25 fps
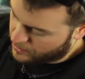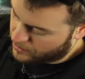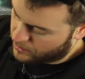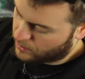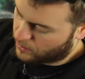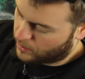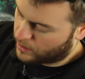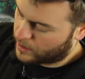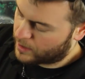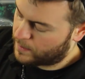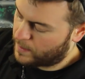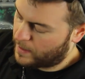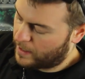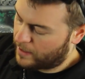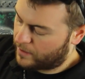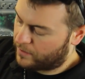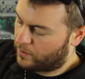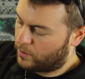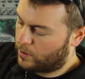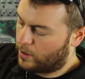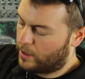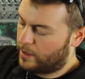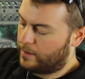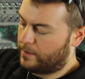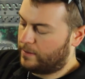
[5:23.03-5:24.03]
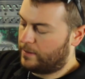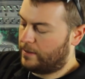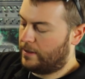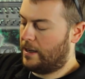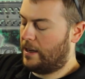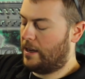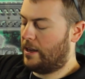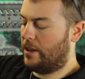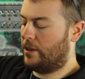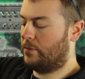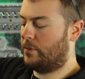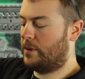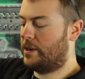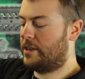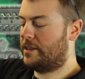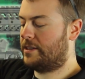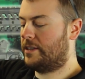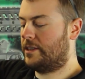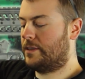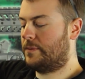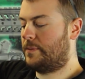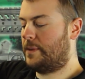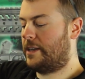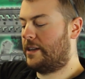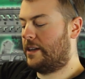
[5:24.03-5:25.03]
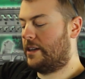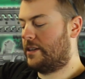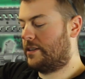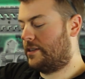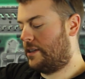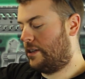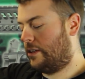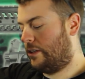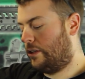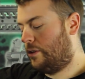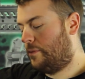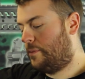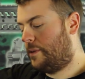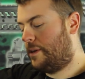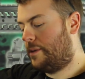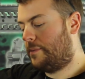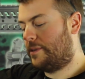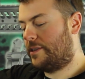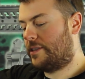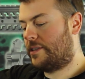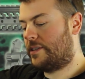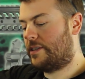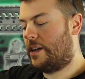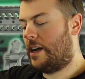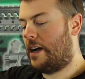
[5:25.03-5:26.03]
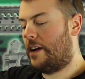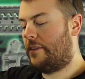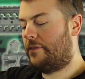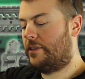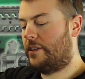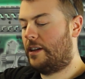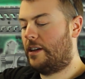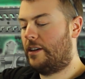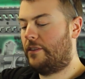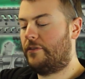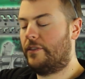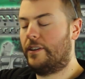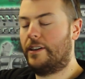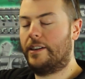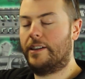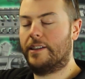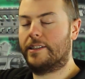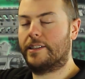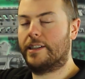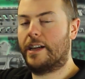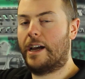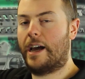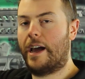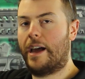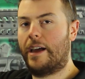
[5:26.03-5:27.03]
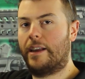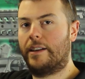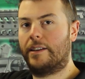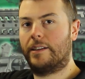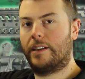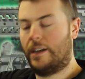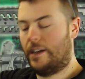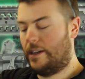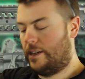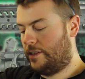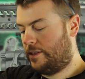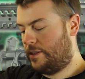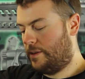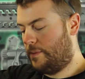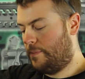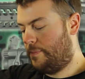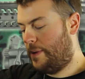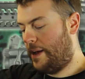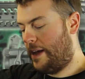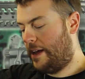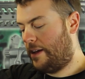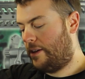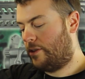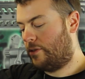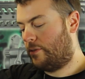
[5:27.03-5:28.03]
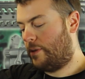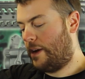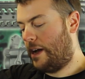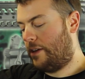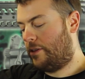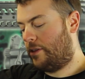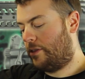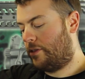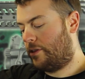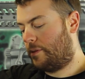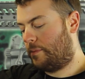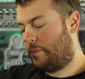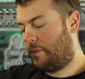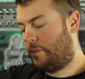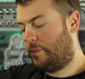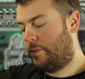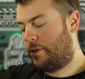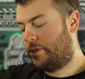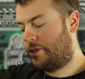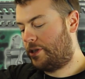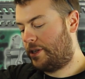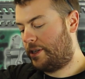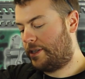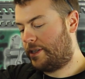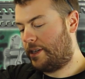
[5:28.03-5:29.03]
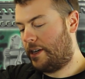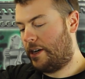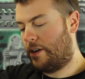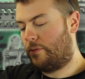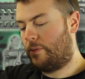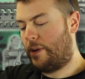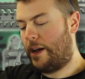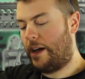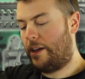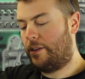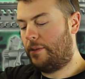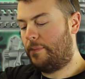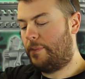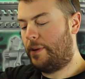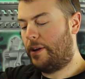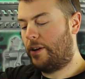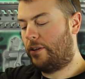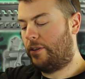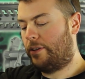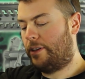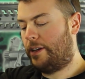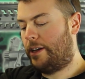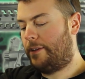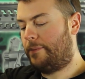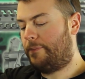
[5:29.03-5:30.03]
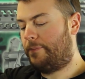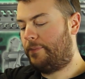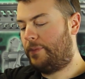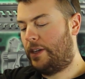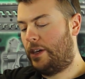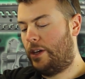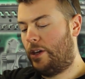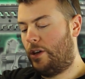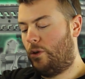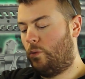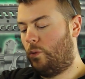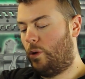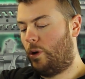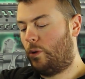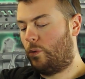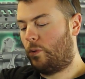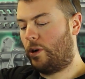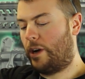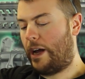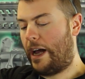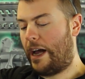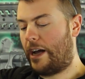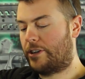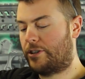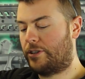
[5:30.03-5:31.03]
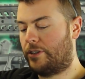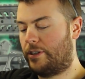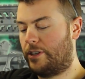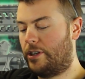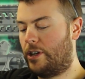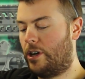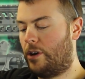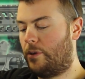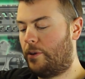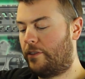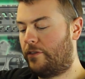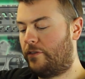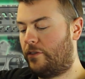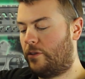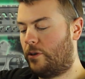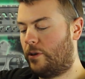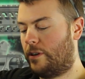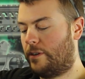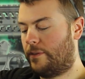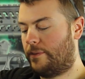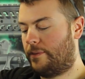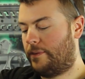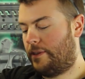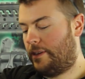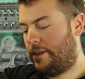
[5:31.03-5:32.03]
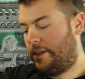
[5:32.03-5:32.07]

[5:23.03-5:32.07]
a torque spec for it. The reason is because the aluminum is soft enough and designed to bend around the thermal bushings and around the barrel nut. What we're actually going for